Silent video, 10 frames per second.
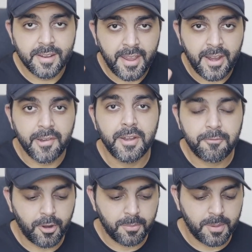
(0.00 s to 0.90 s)
hear it
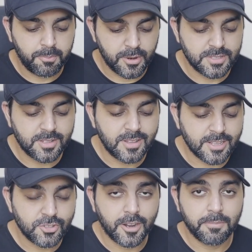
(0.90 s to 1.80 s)
from a person
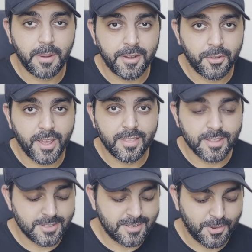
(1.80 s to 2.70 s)
that's not paid to get this,